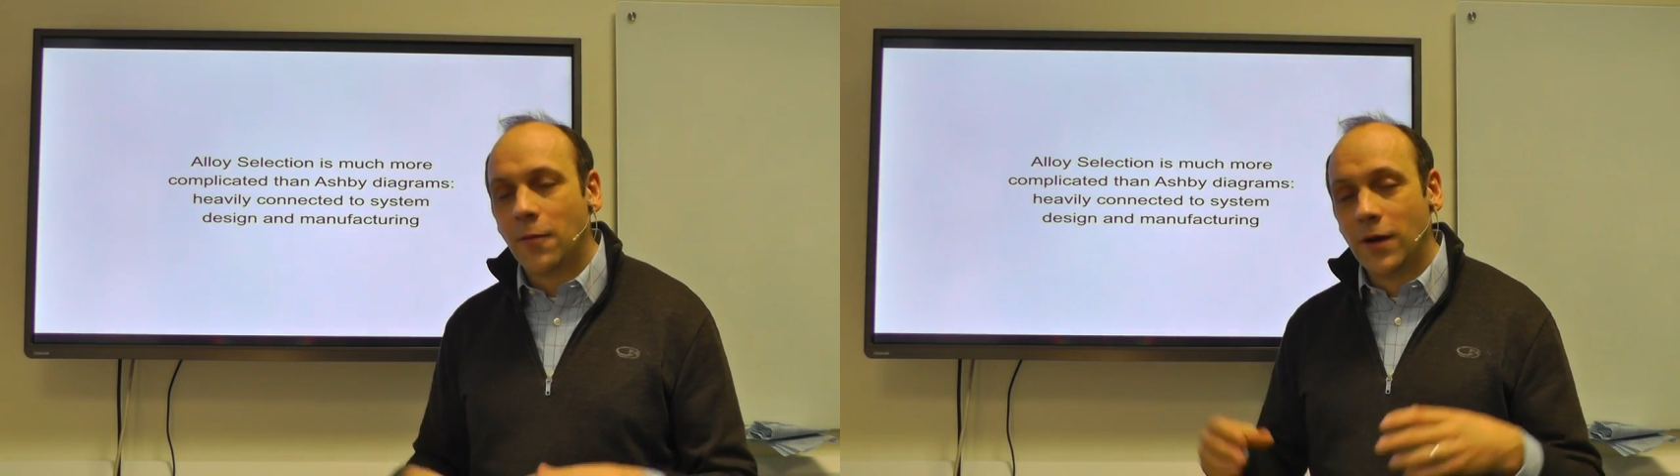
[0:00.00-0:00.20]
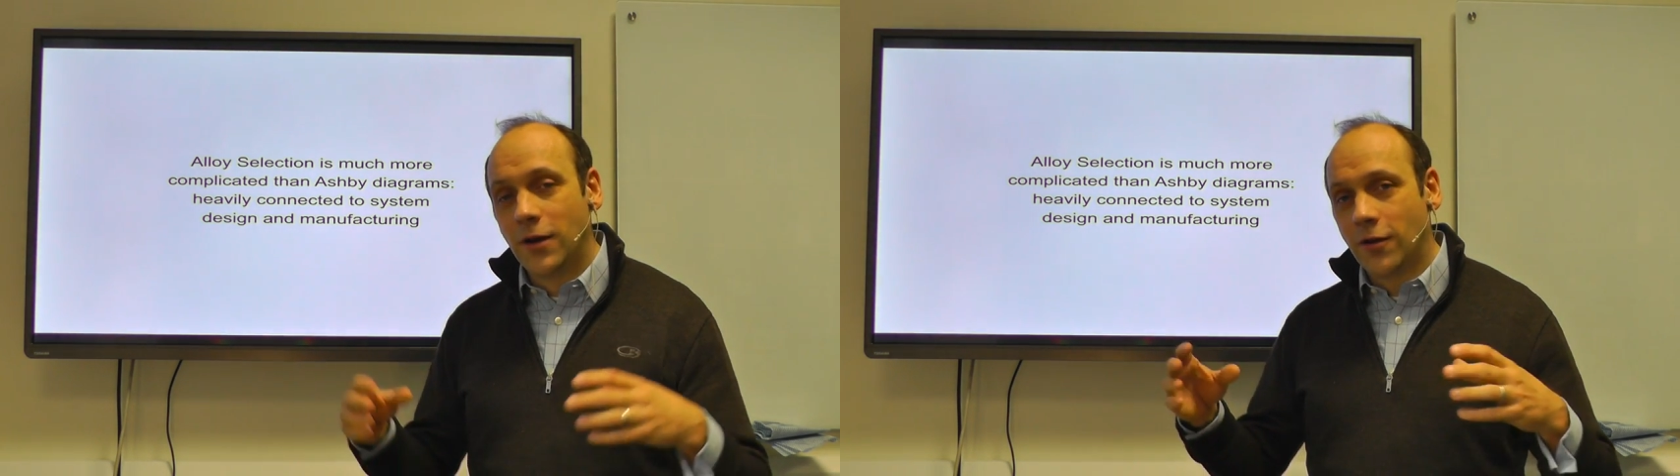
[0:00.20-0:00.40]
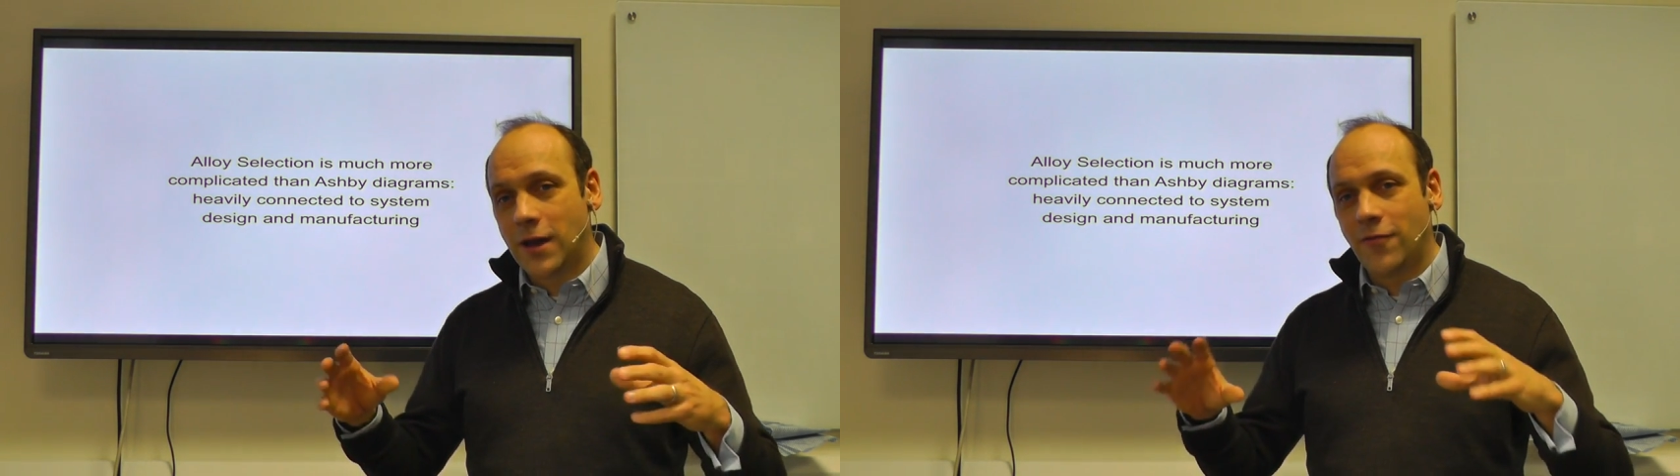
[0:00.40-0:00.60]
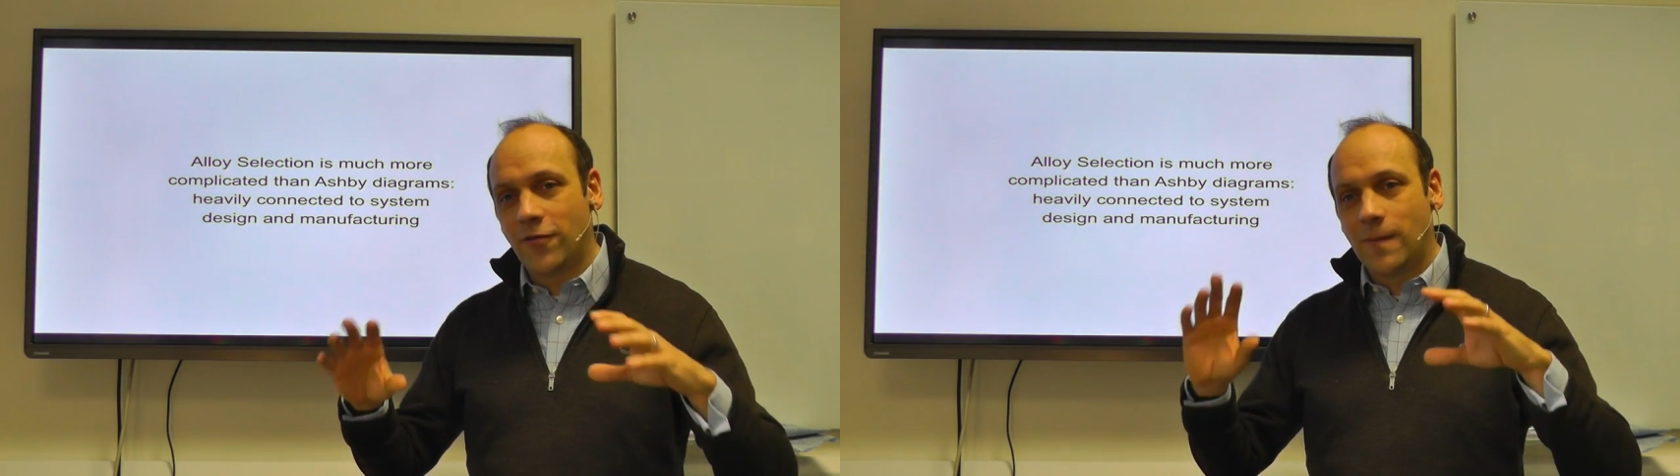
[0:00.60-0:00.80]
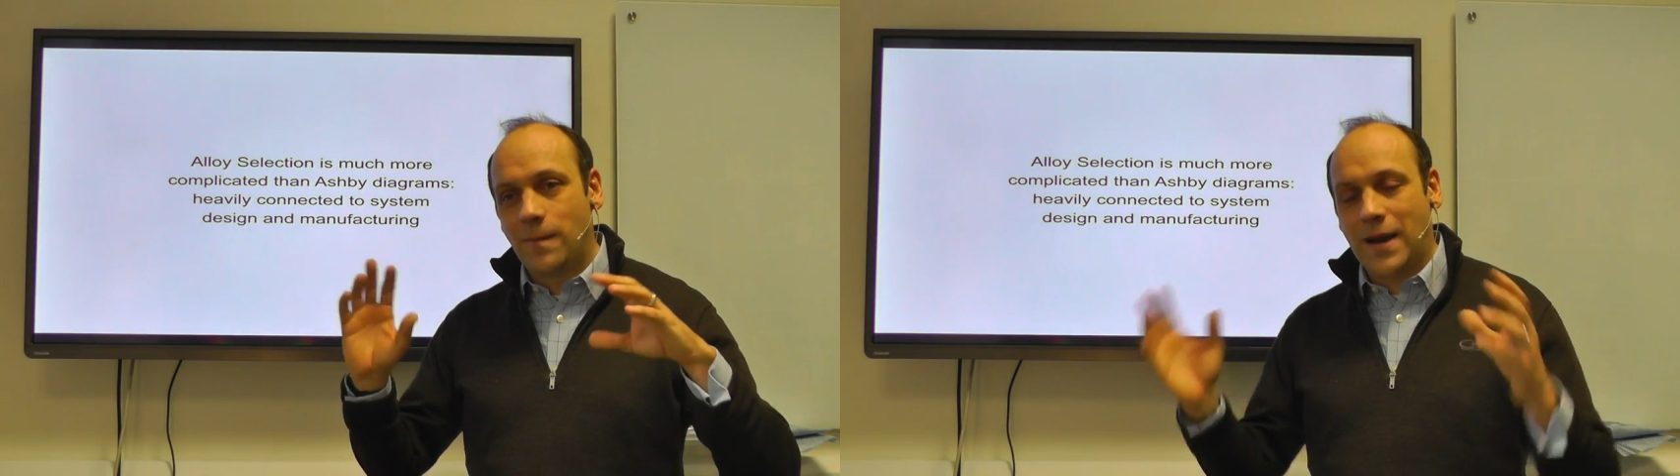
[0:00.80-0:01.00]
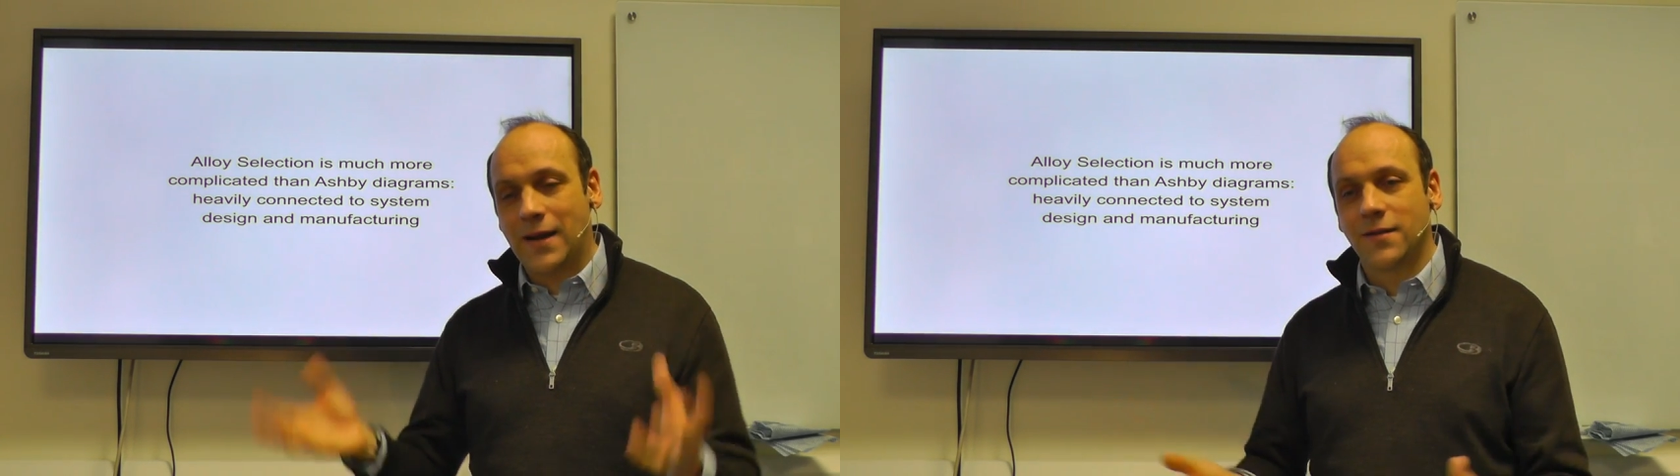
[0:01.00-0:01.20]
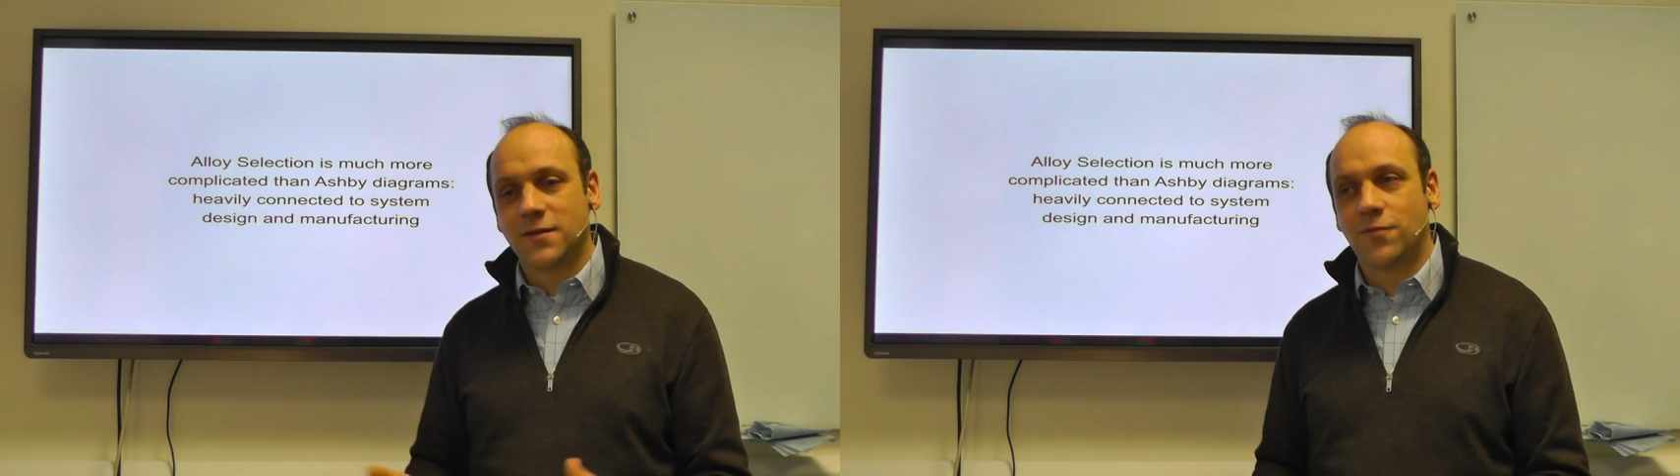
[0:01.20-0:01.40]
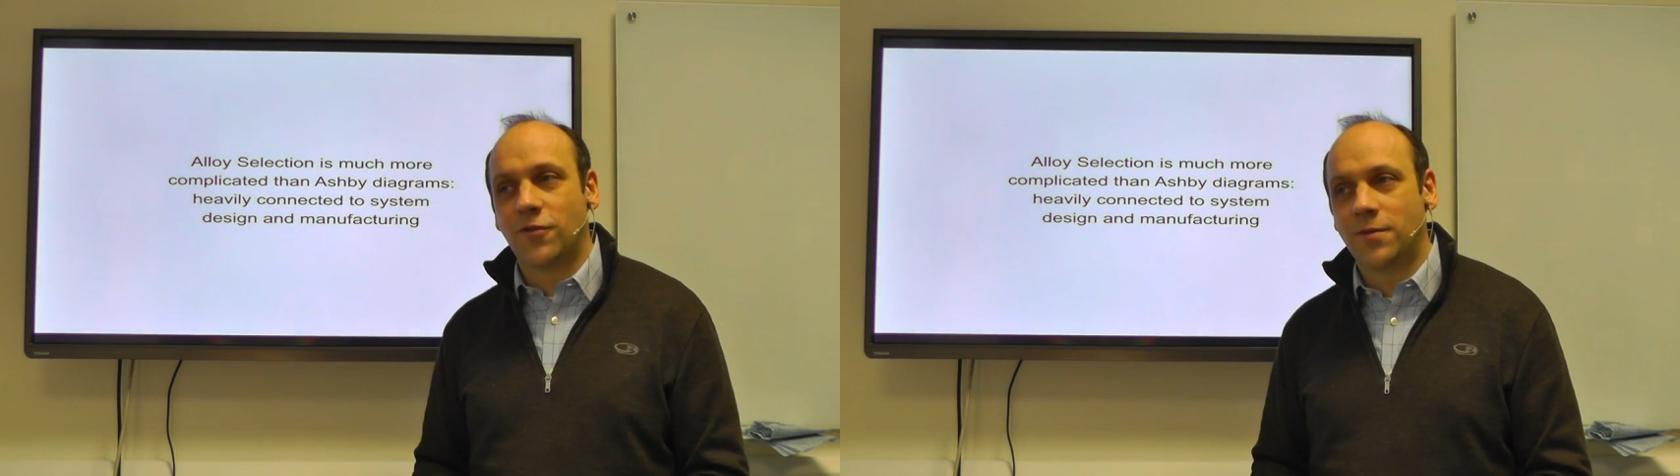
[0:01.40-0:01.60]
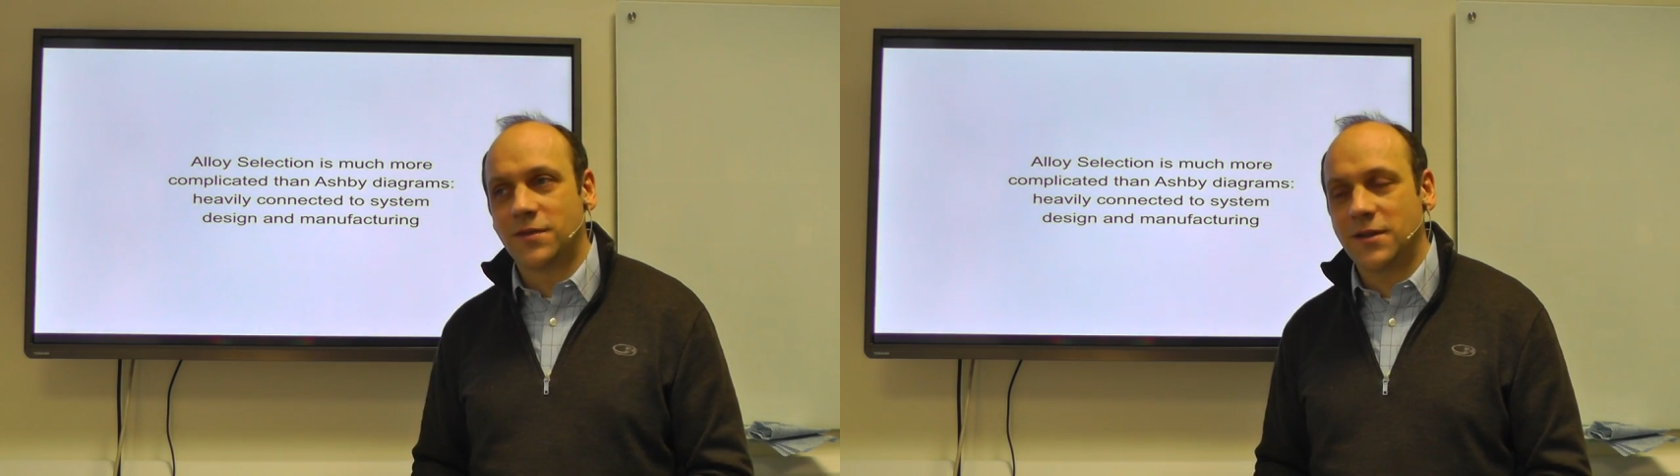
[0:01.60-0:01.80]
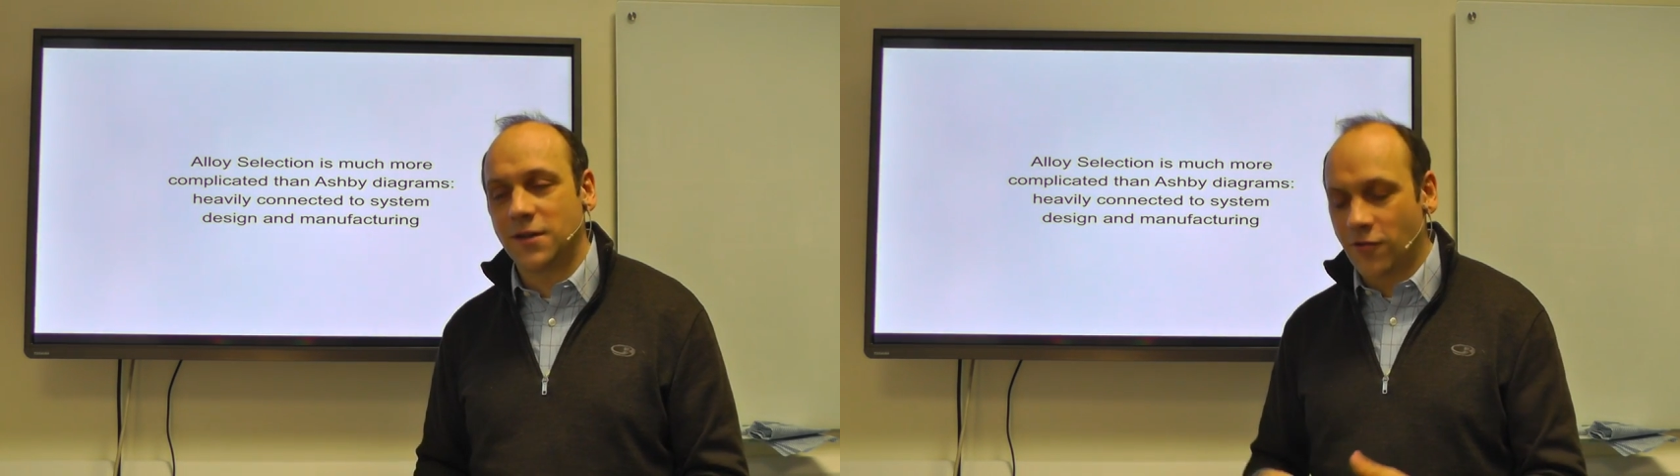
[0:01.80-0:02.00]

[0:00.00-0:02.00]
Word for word: We're looking for a balance of properties